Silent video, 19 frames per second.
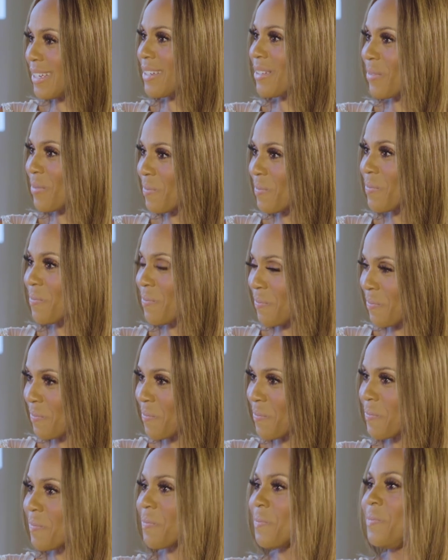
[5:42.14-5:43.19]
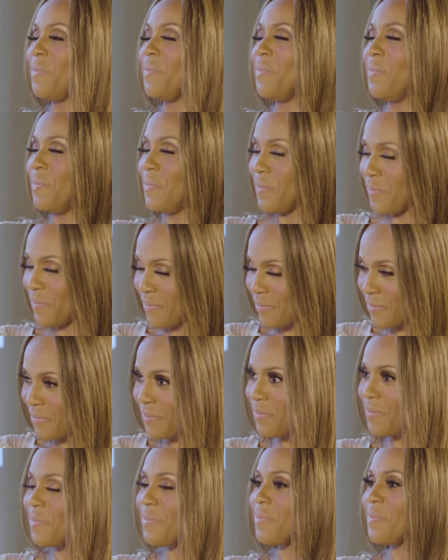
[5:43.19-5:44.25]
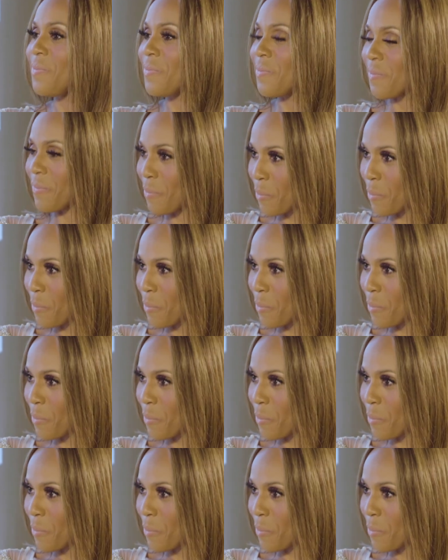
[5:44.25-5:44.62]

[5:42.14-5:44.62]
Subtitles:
before you, the people that come after you. They are, and